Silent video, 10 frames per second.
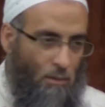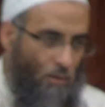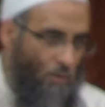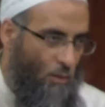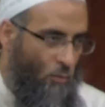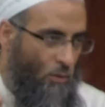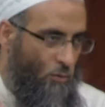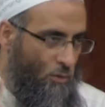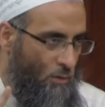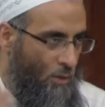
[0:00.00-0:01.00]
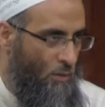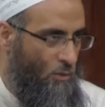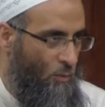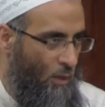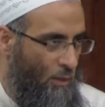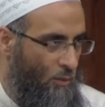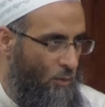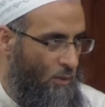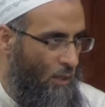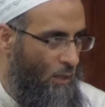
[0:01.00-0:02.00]
In the one who's eternal, subhanahu
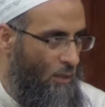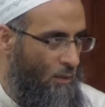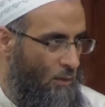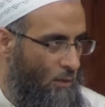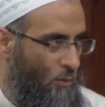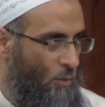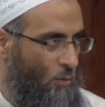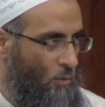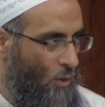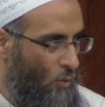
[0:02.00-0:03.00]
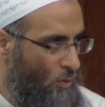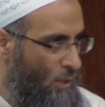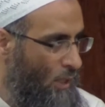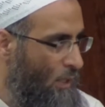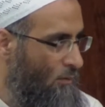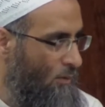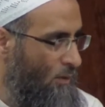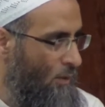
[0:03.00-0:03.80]
wa ta'ala. The one who's always alive.